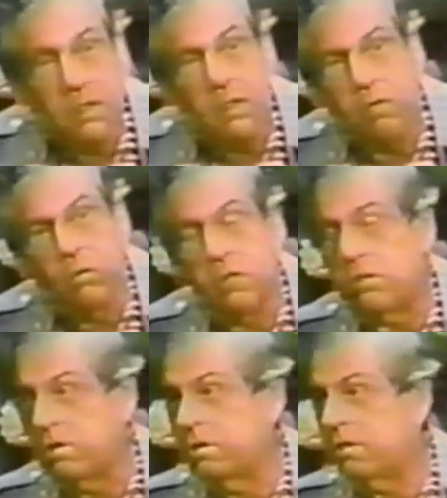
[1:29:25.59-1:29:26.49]
works on
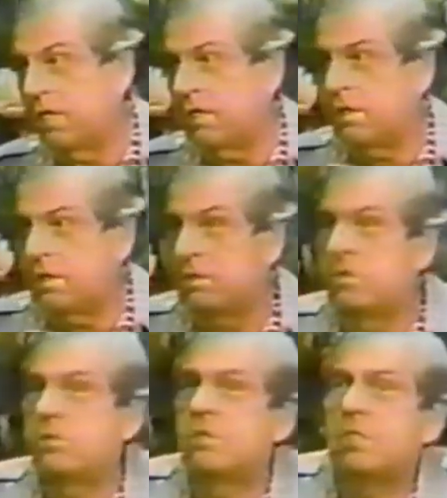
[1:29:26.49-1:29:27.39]
your kidneys
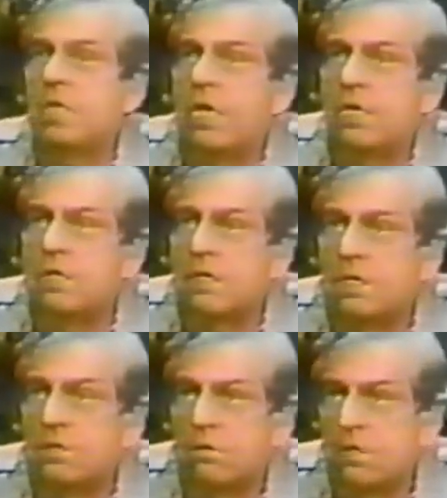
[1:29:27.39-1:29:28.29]
and uh,
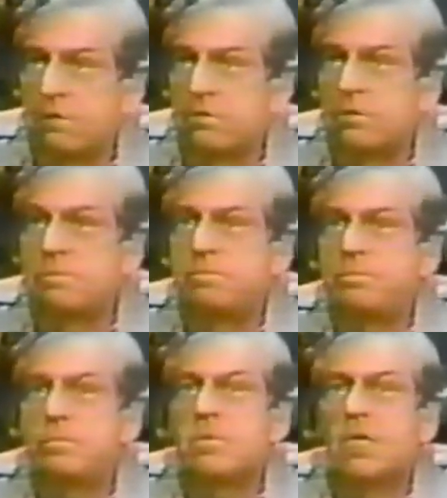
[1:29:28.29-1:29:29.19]
your liver.
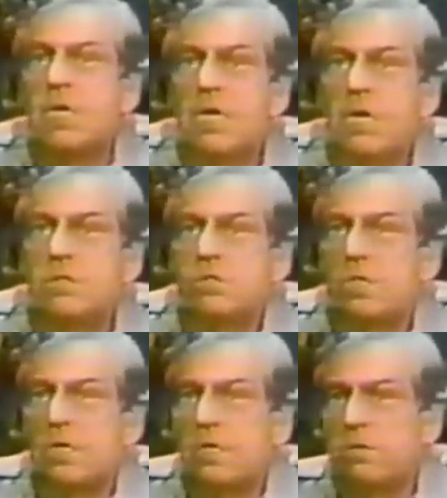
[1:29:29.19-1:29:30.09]
It's a
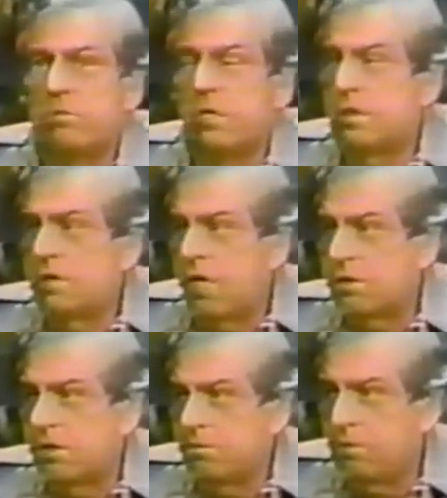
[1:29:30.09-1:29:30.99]
very toxic
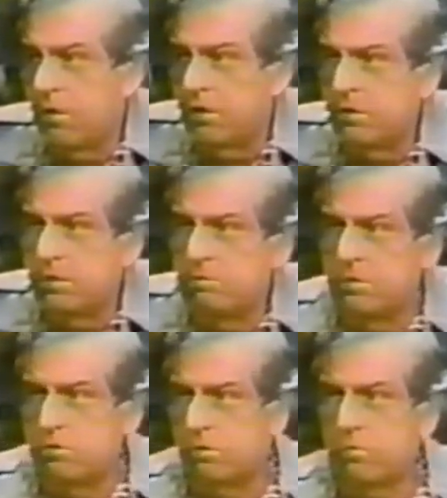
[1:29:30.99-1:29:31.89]
poison, which
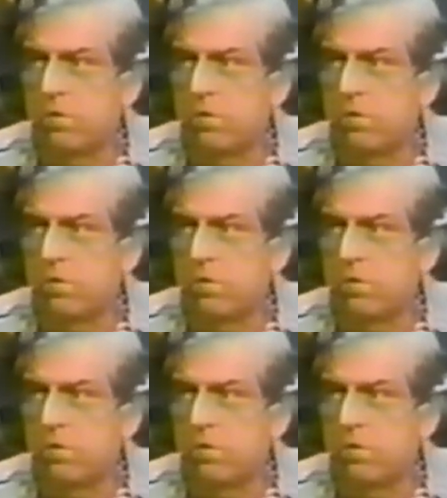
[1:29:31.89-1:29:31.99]
was a waste